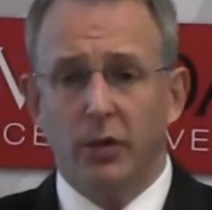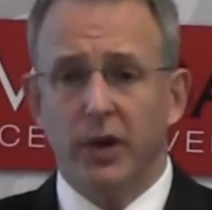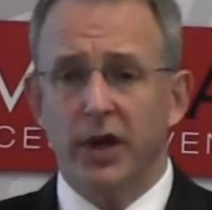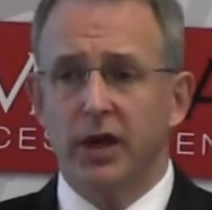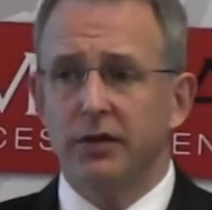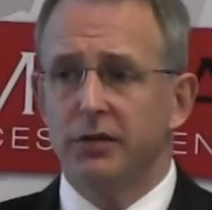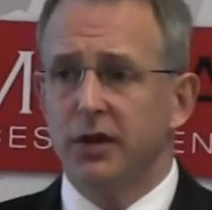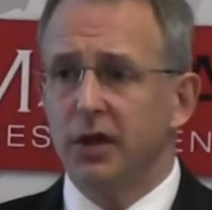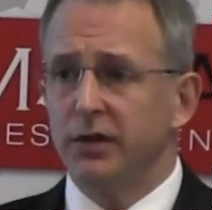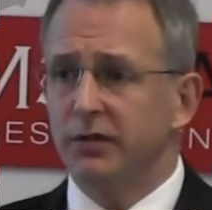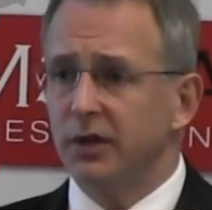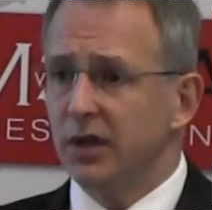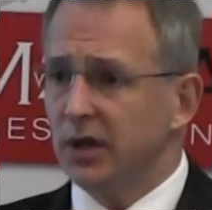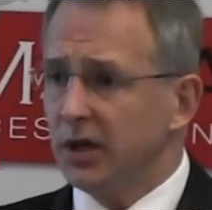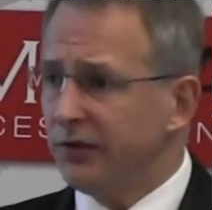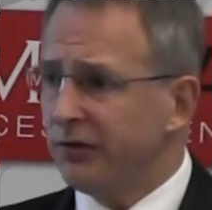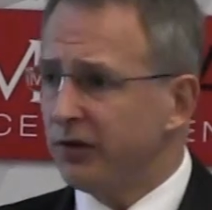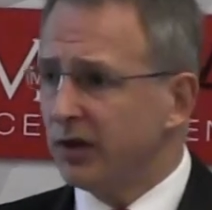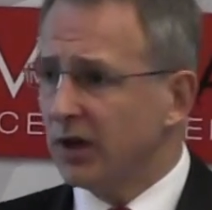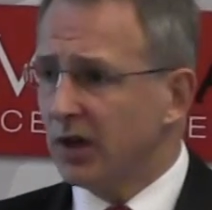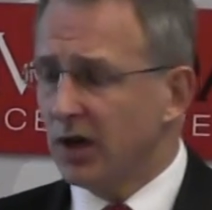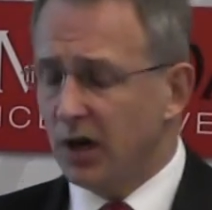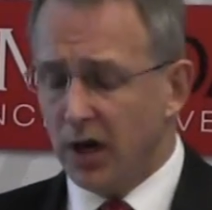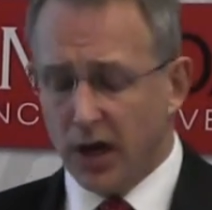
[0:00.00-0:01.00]
We have given
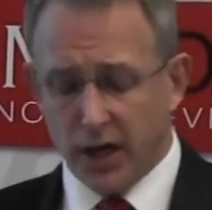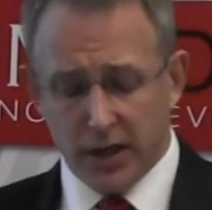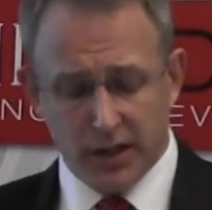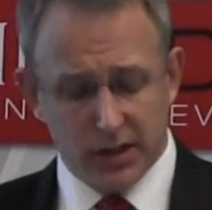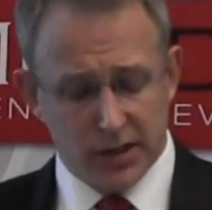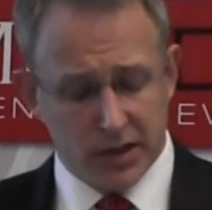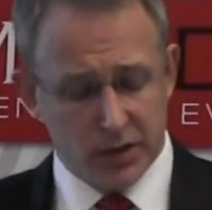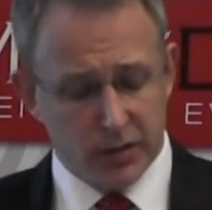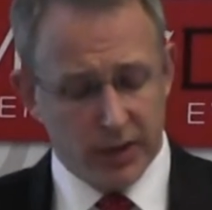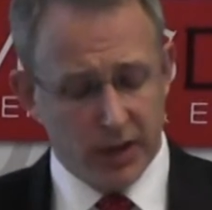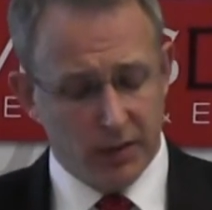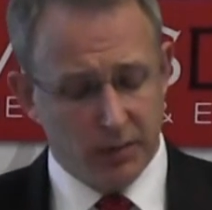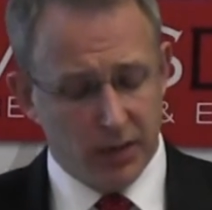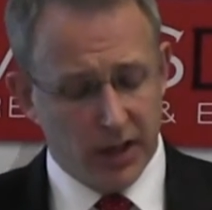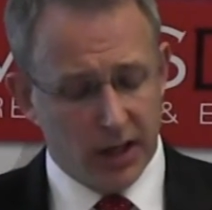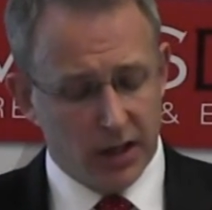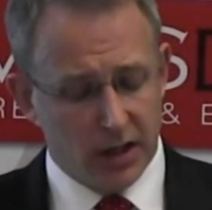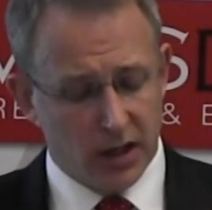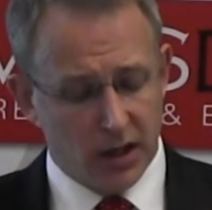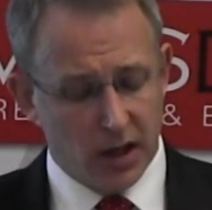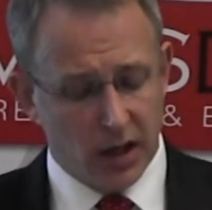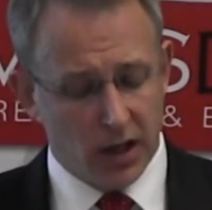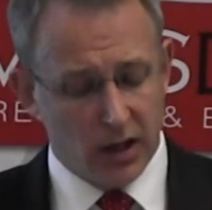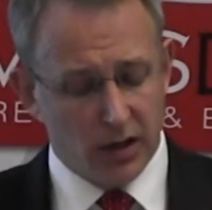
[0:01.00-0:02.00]
different guidance to
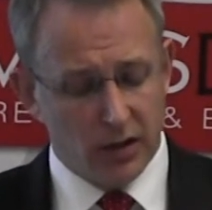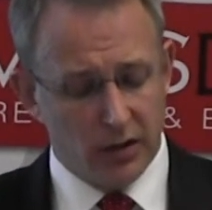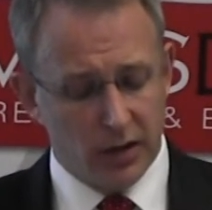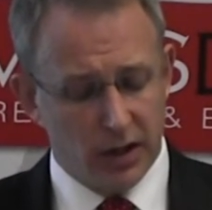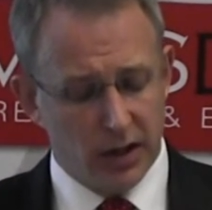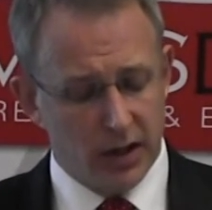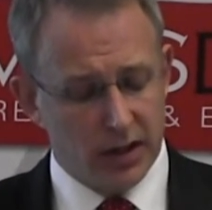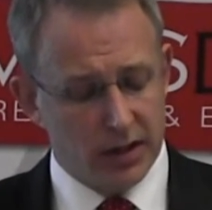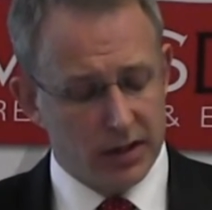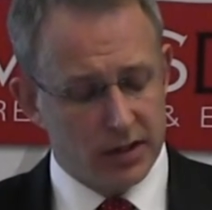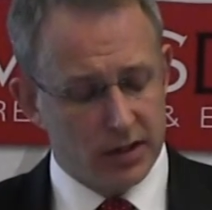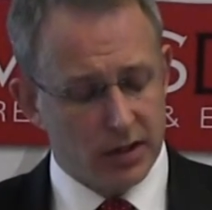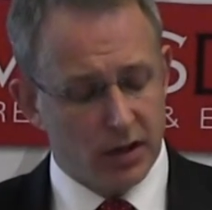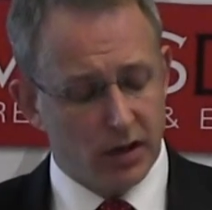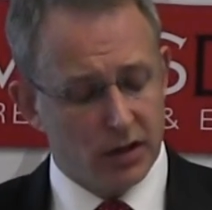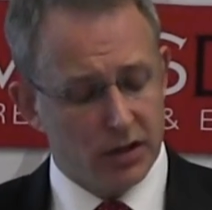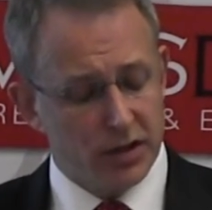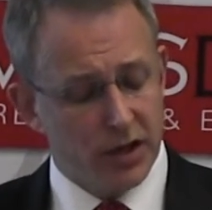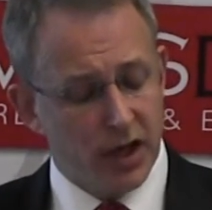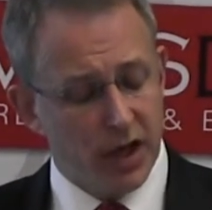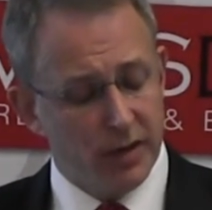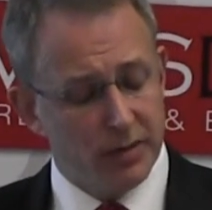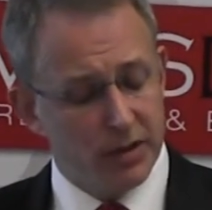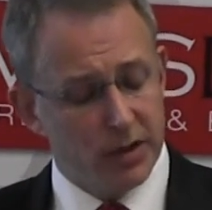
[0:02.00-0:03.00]
NBN Co., and its
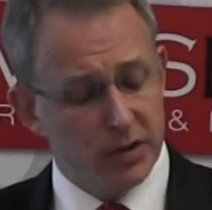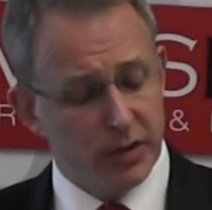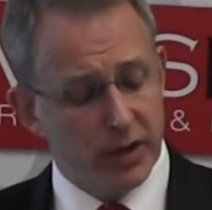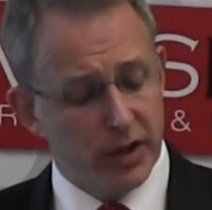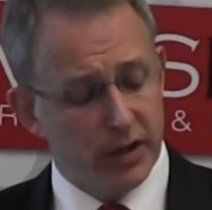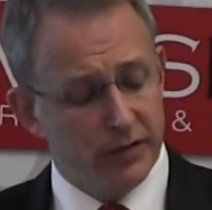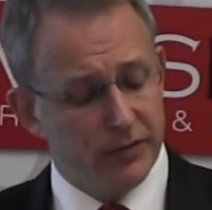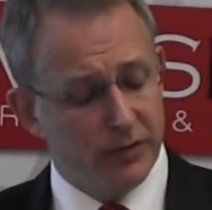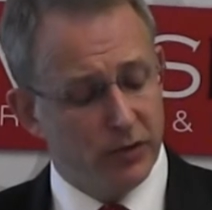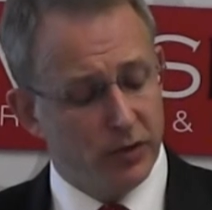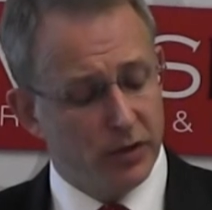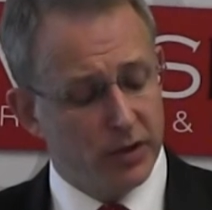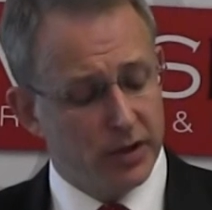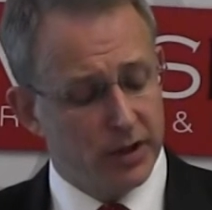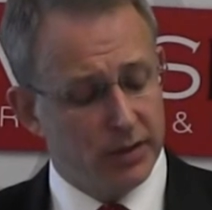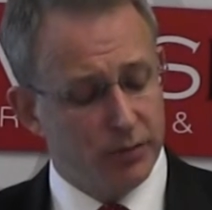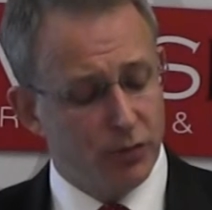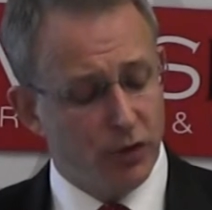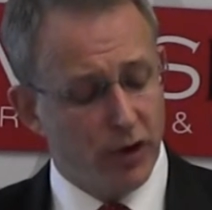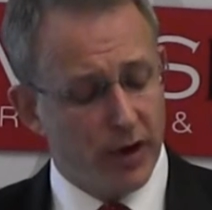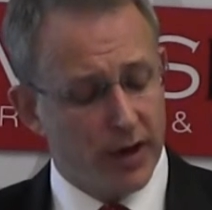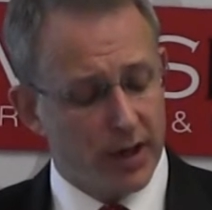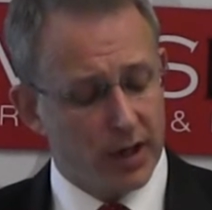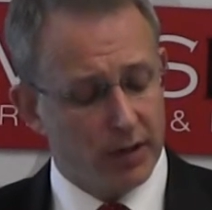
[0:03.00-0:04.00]
October
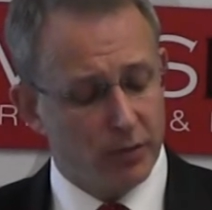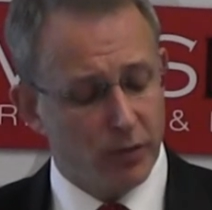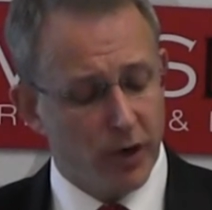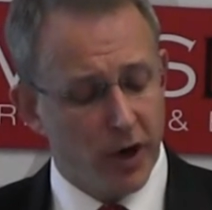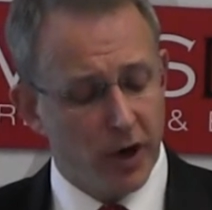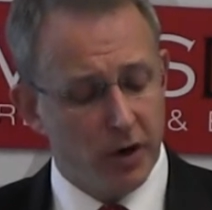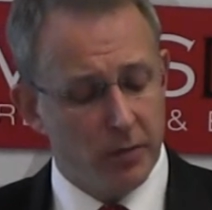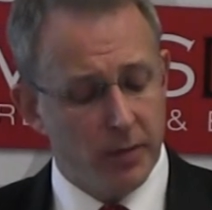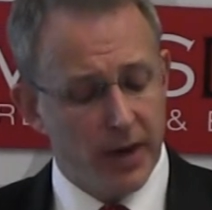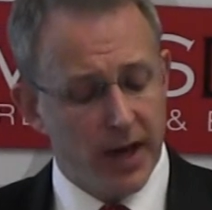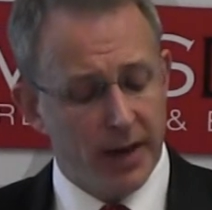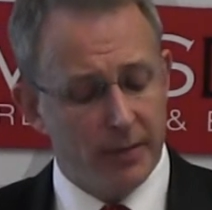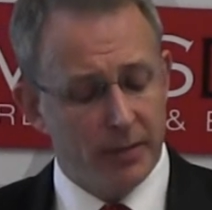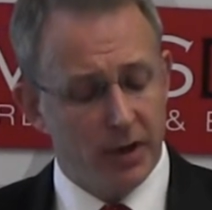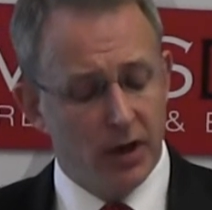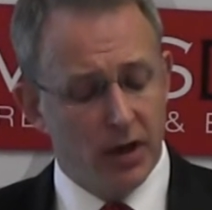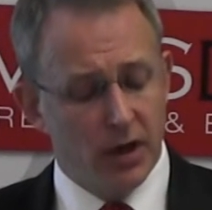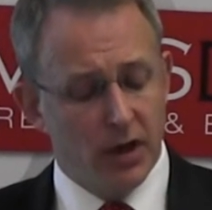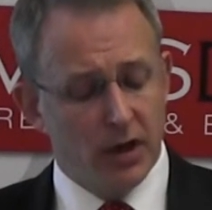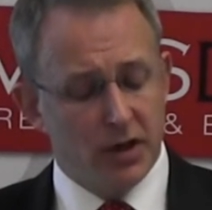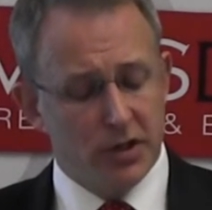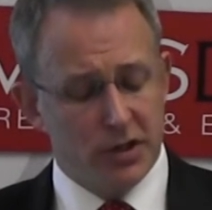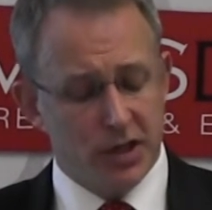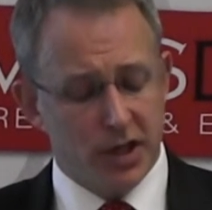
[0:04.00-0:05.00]
2014 product
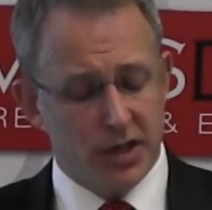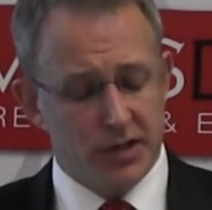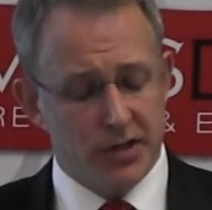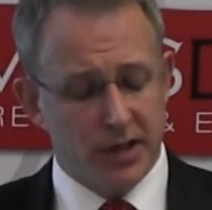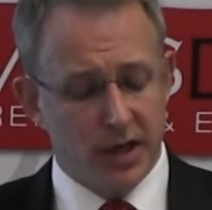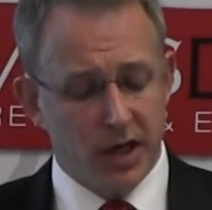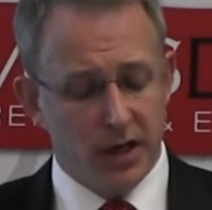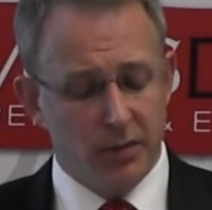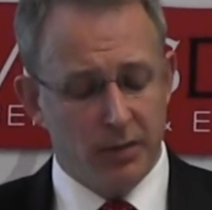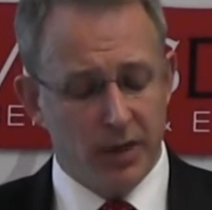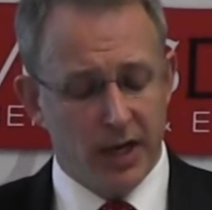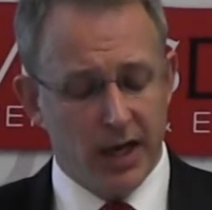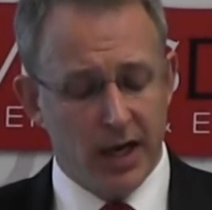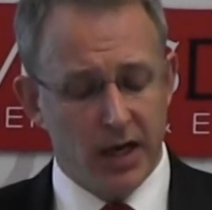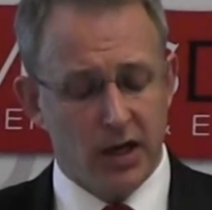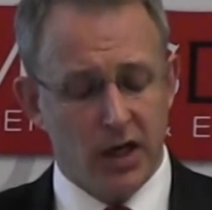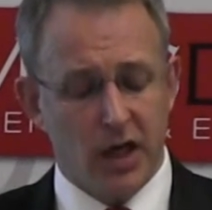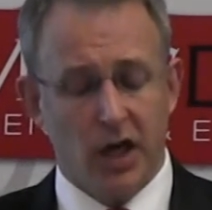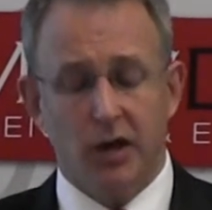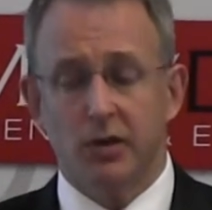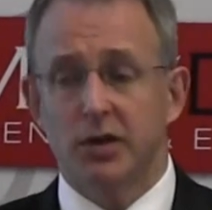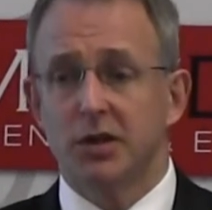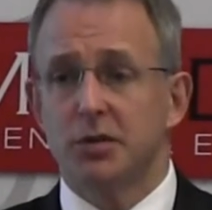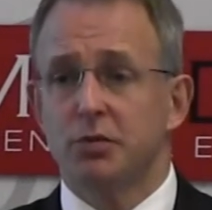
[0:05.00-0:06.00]
roadmap shows that
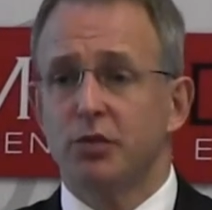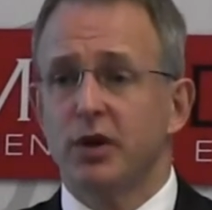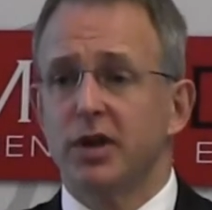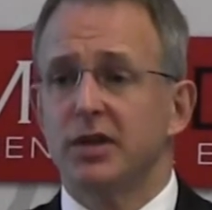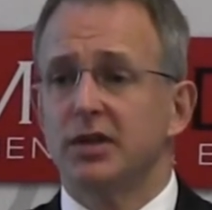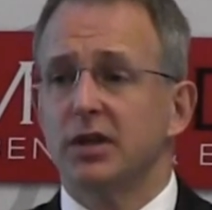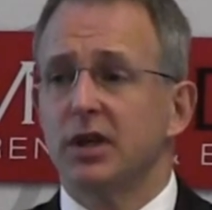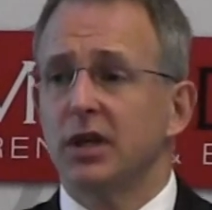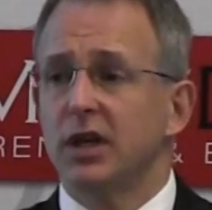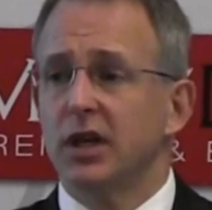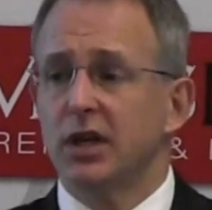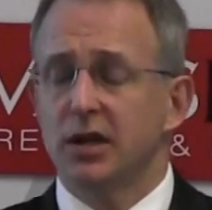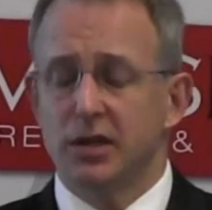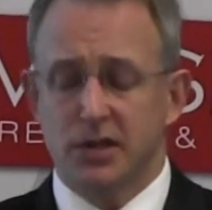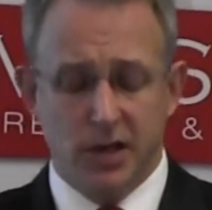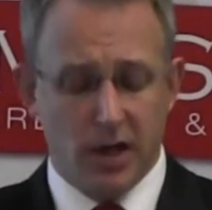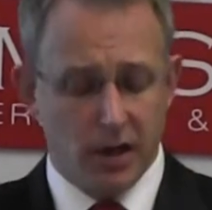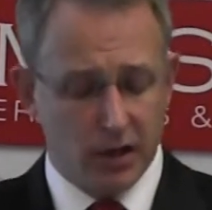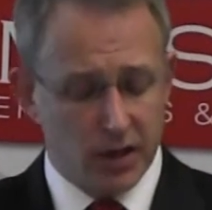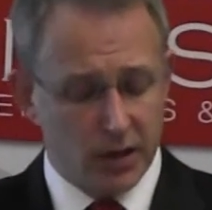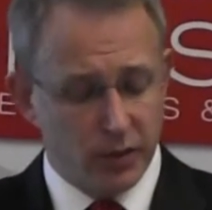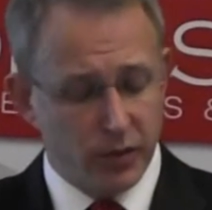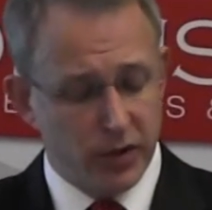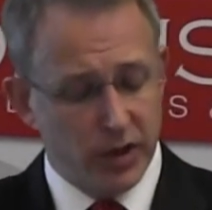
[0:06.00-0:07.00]
NBN Co. is presently
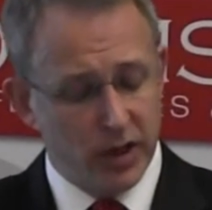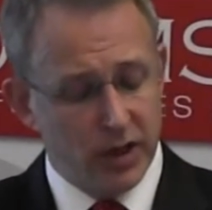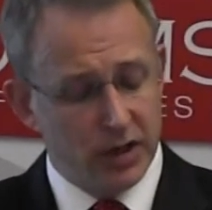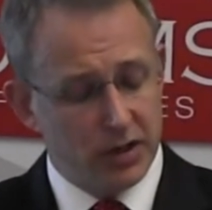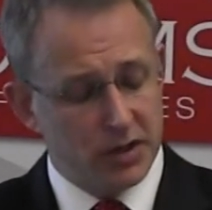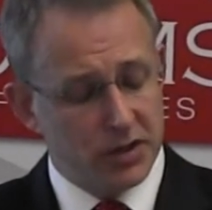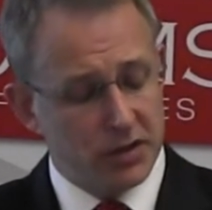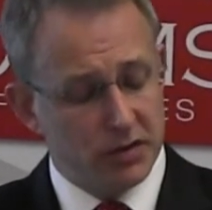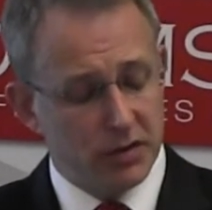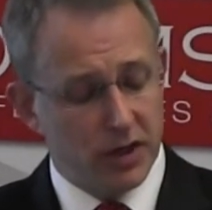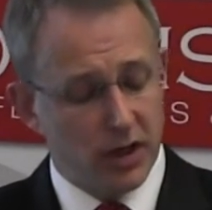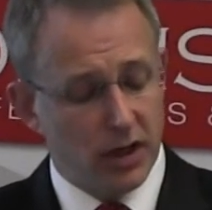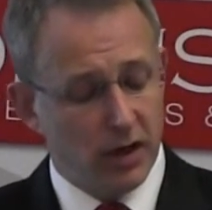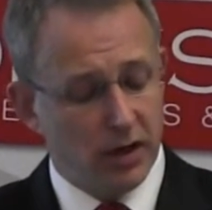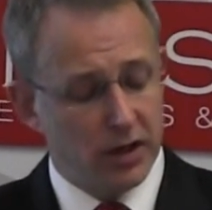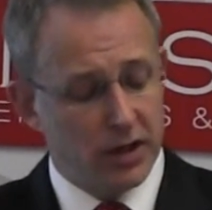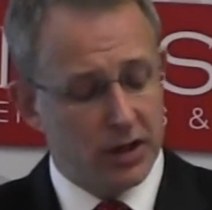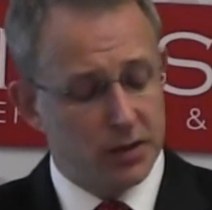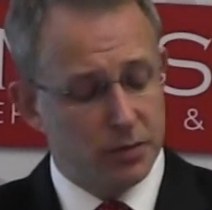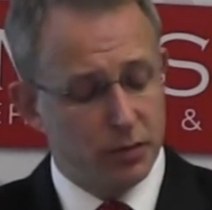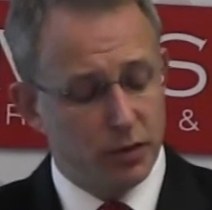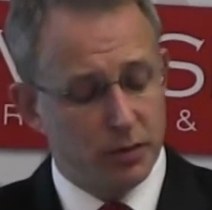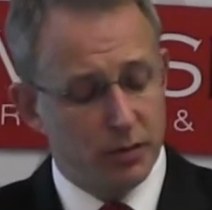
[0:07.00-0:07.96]
consulting with industry on its